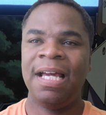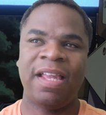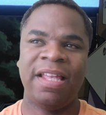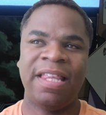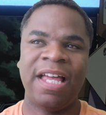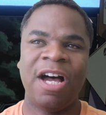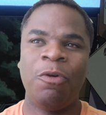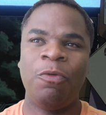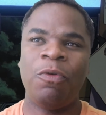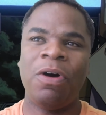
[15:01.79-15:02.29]

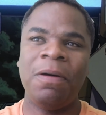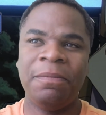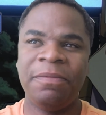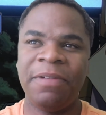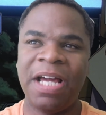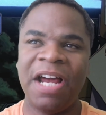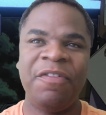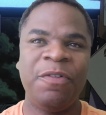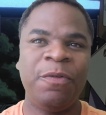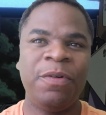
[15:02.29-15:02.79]
Now,
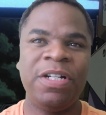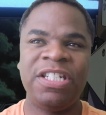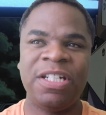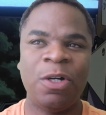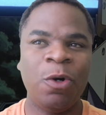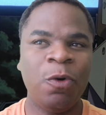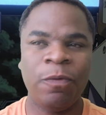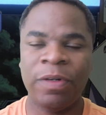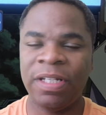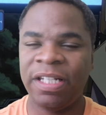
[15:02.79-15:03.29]
everyone
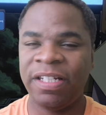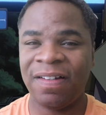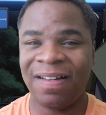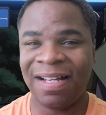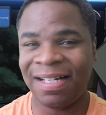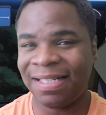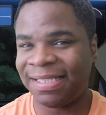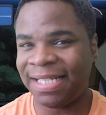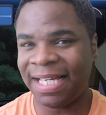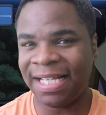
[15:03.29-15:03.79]
don't really know
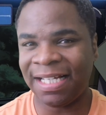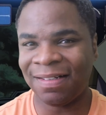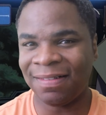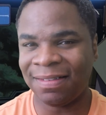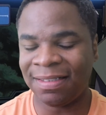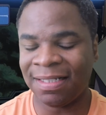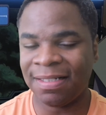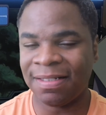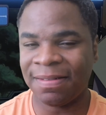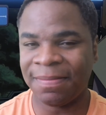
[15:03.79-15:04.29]
how to take
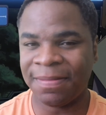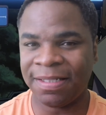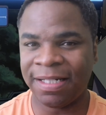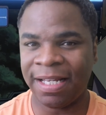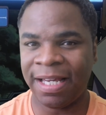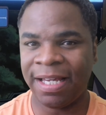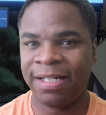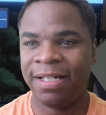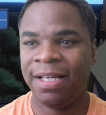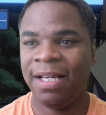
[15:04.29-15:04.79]
out Gundams
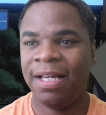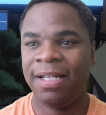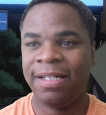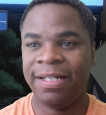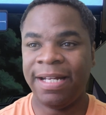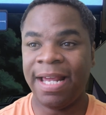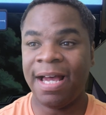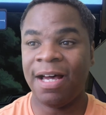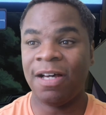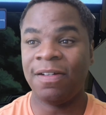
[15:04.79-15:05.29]
yet.
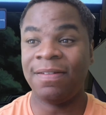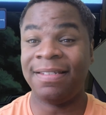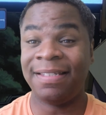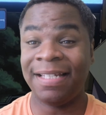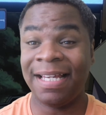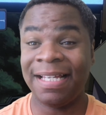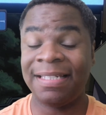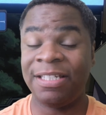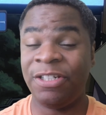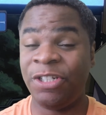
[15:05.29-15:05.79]
Now,
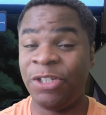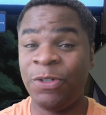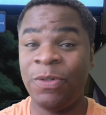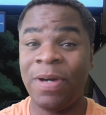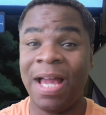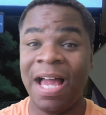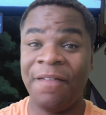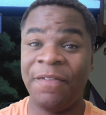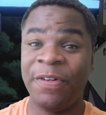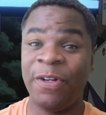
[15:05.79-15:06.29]
Zechs do
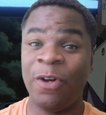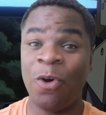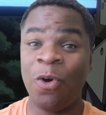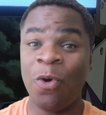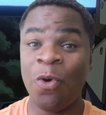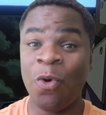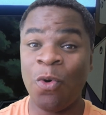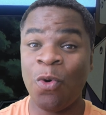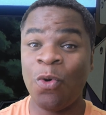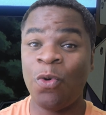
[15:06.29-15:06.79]
have an
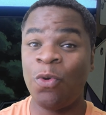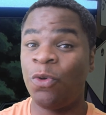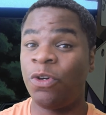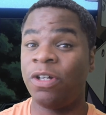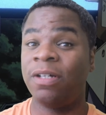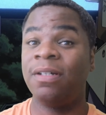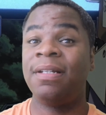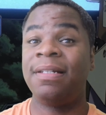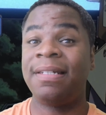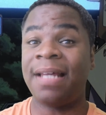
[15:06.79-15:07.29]

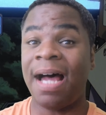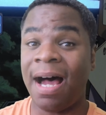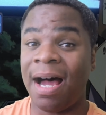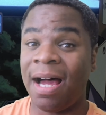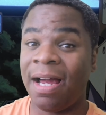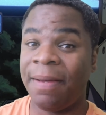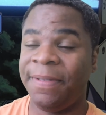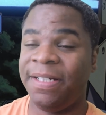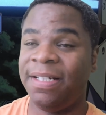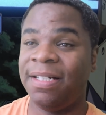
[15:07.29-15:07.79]
old
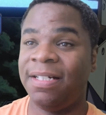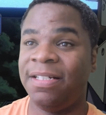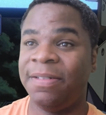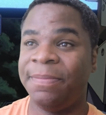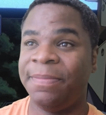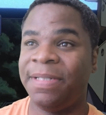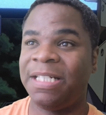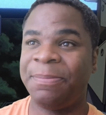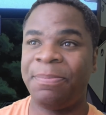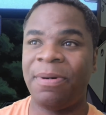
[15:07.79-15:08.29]
time
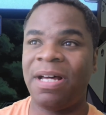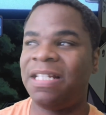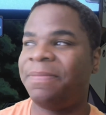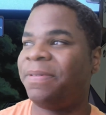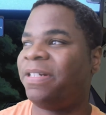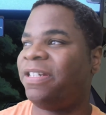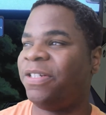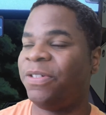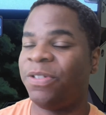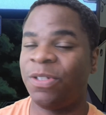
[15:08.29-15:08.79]
Gundam that's probably
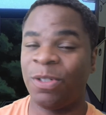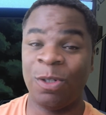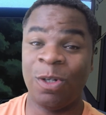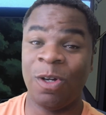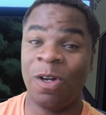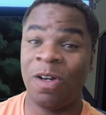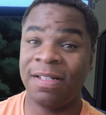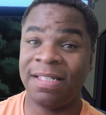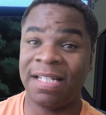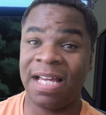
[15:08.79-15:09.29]
been used a
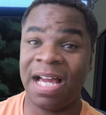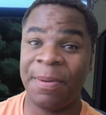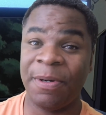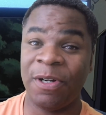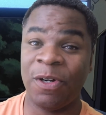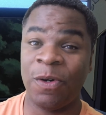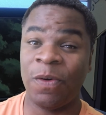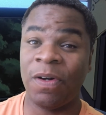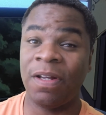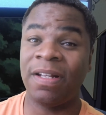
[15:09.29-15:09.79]
long time
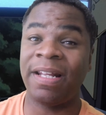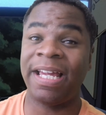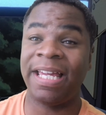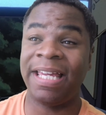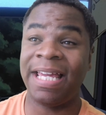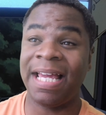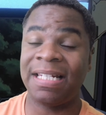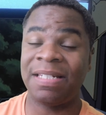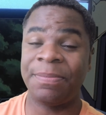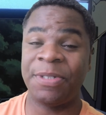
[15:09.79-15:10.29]
ago. Like,
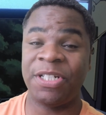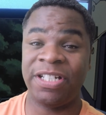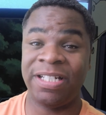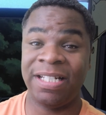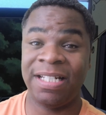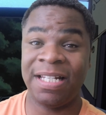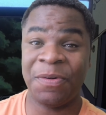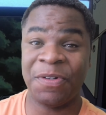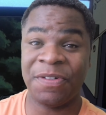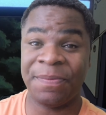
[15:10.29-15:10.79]
he has a
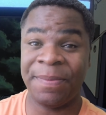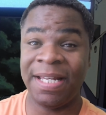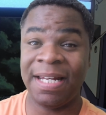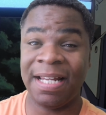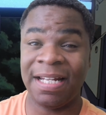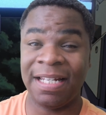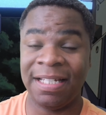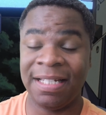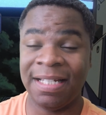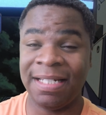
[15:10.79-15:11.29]
machine that was made
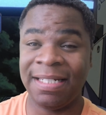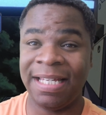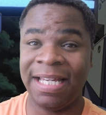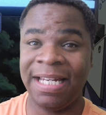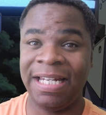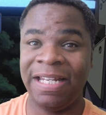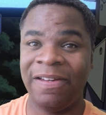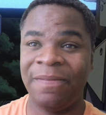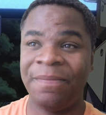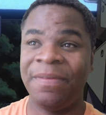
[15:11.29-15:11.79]
out of
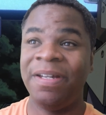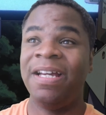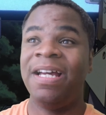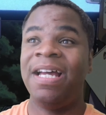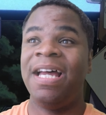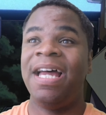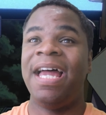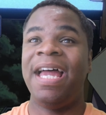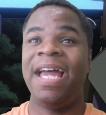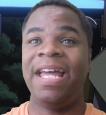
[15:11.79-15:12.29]
Gundanium,
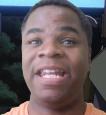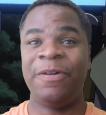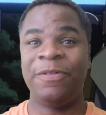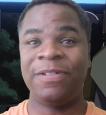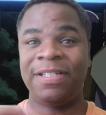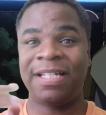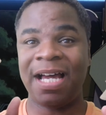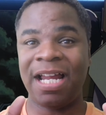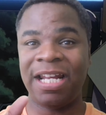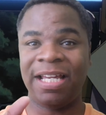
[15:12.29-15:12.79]
and it
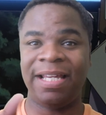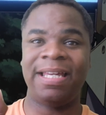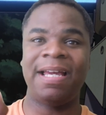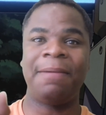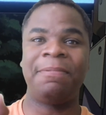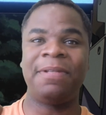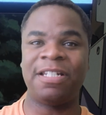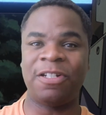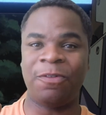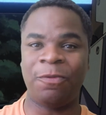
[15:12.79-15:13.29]
was kind of
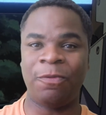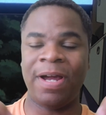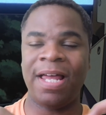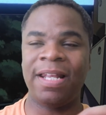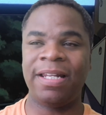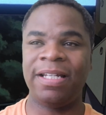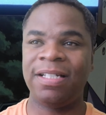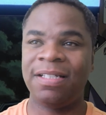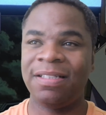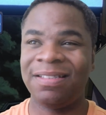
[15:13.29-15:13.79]
kept as a
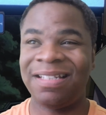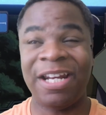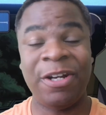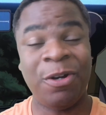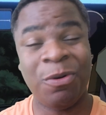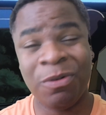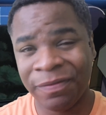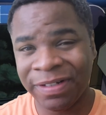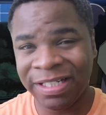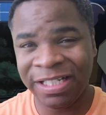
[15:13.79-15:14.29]
relic that
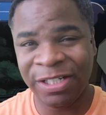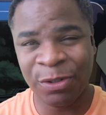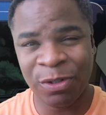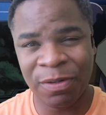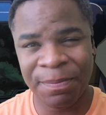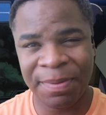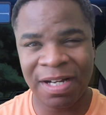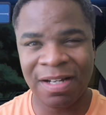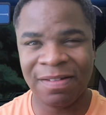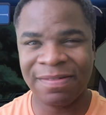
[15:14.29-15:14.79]
no one really knew
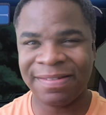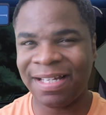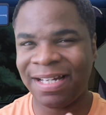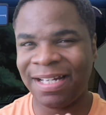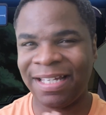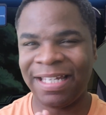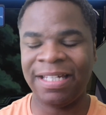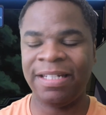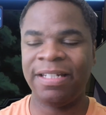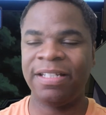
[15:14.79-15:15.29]
about. It's kind
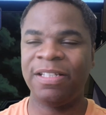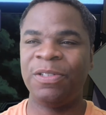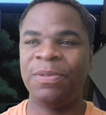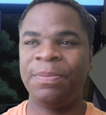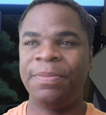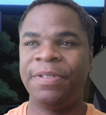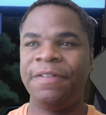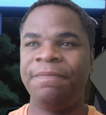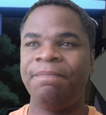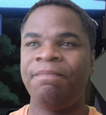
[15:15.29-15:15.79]
of hidden a little
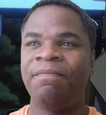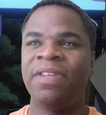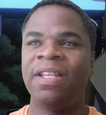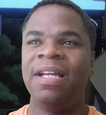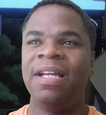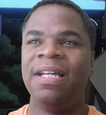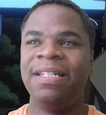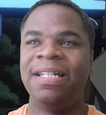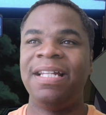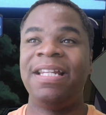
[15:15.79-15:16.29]
bit.
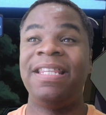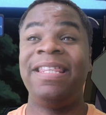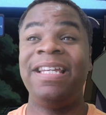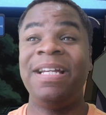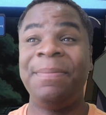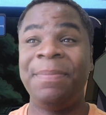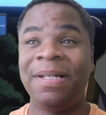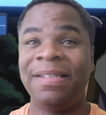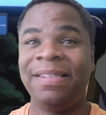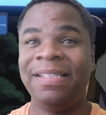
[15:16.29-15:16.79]
Now, the thing
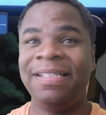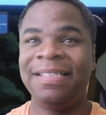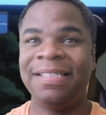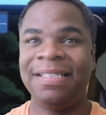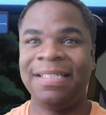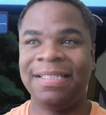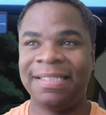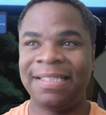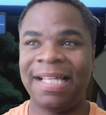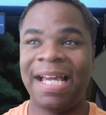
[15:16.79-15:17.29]
about this
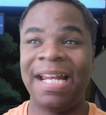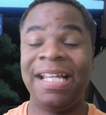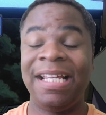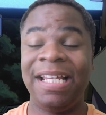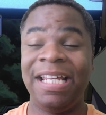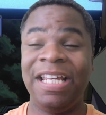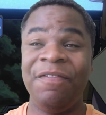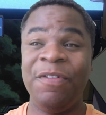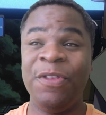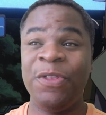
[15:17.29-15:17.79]
is that
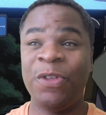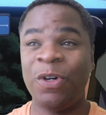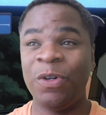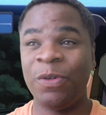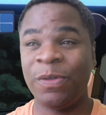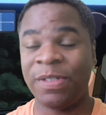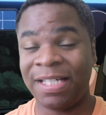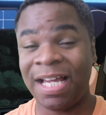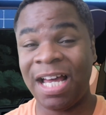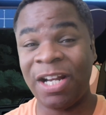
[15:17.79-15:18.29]
even
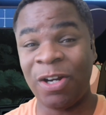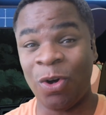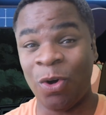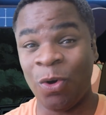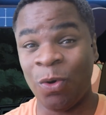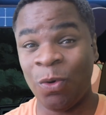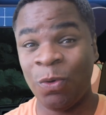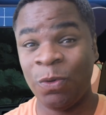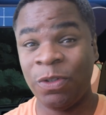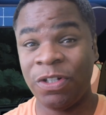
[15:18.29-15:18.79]
though it's kind of
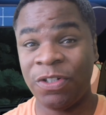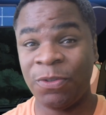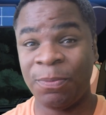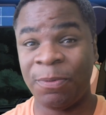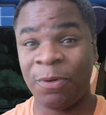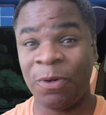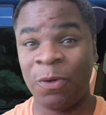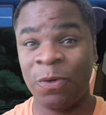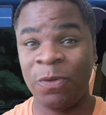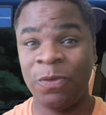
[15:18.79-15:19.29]
old,
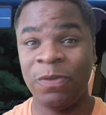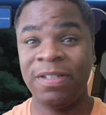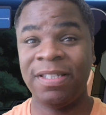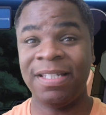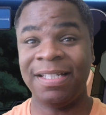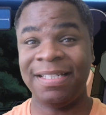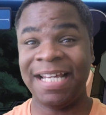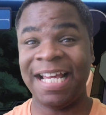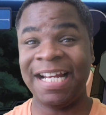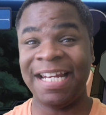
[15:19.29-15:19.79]
super old,
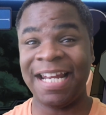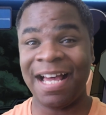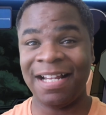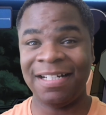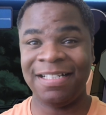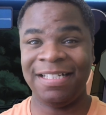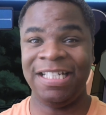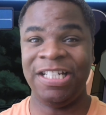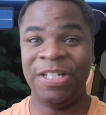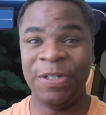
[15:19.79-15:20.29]
the
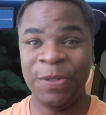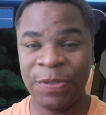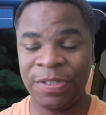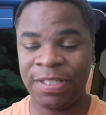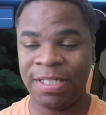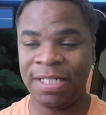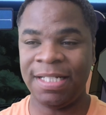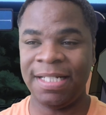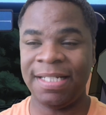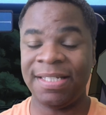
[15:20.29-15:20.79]
technology used
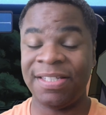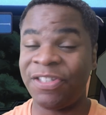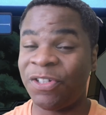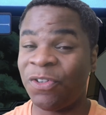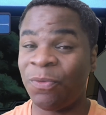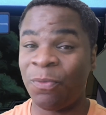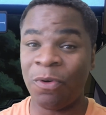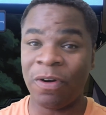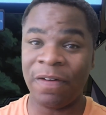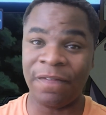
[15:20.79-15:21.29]
in it is
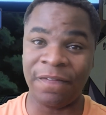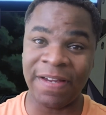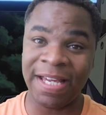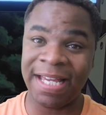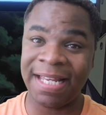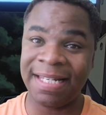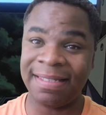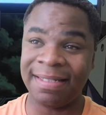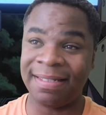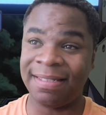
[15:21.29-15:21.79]
still more
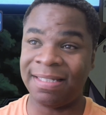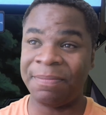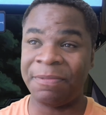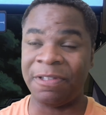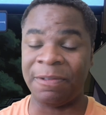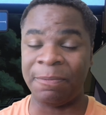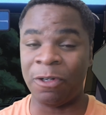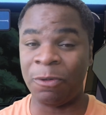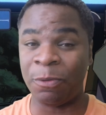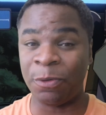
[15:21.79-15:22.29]
advanced than some of
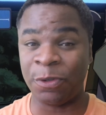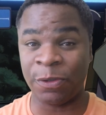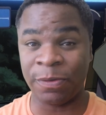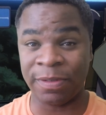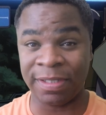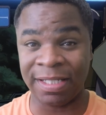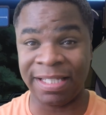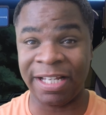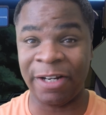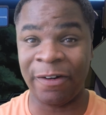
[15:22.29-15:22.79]
the mobile
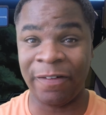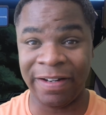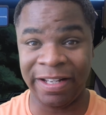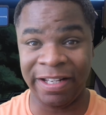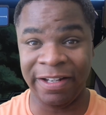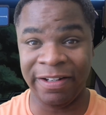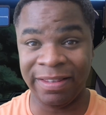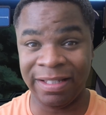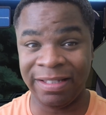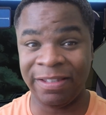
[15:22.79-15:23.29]
suits that
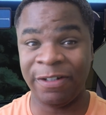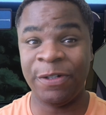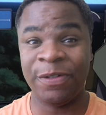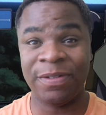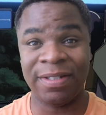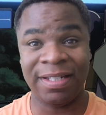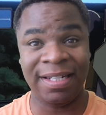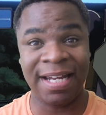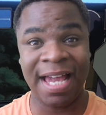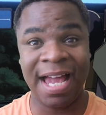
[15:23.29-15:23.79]
they're
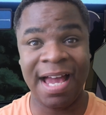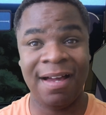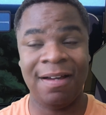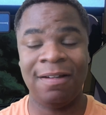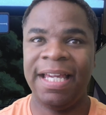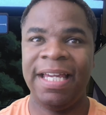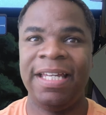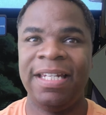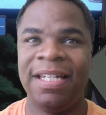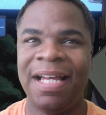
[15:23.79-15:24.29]
using now.
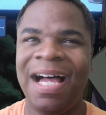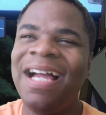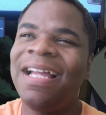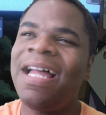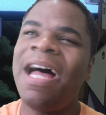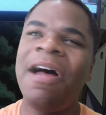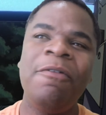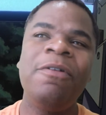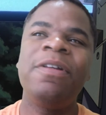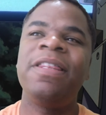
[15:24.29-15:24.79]
And
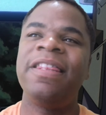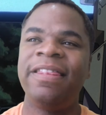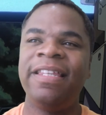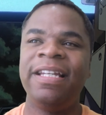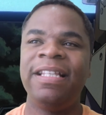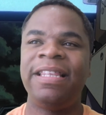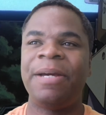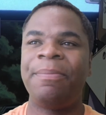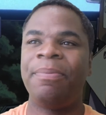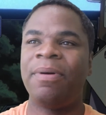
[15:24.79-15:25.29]
I would
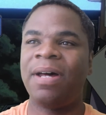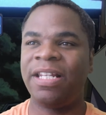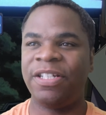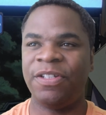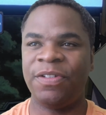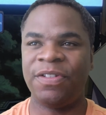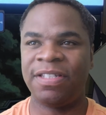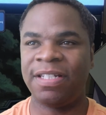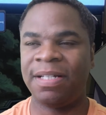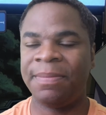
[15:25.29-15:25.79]
think they probably
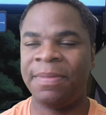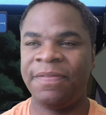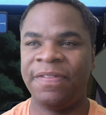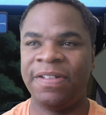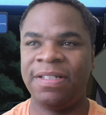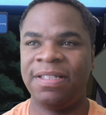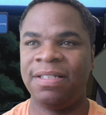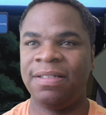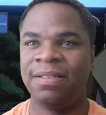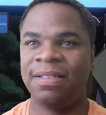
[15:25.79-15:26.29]
use some of
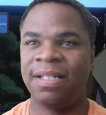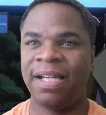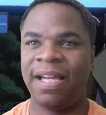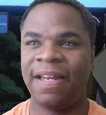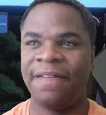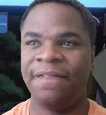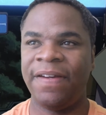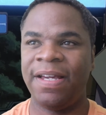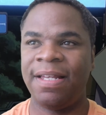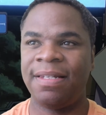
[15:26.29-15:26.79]
it to, like,
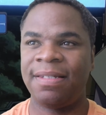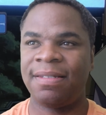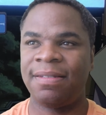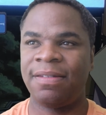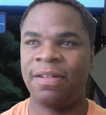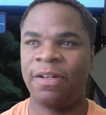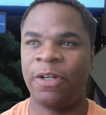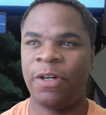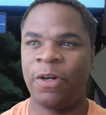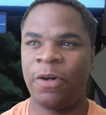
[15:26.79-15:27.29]
advance
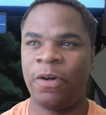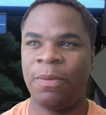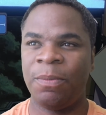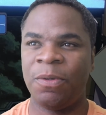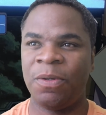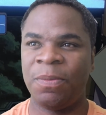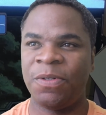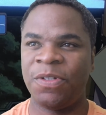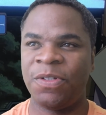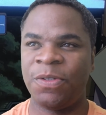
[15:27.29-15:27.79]
the current
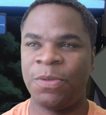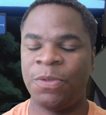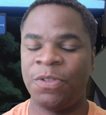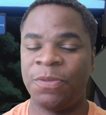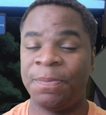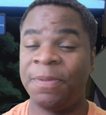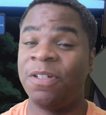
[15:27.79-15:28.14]
mobile suits.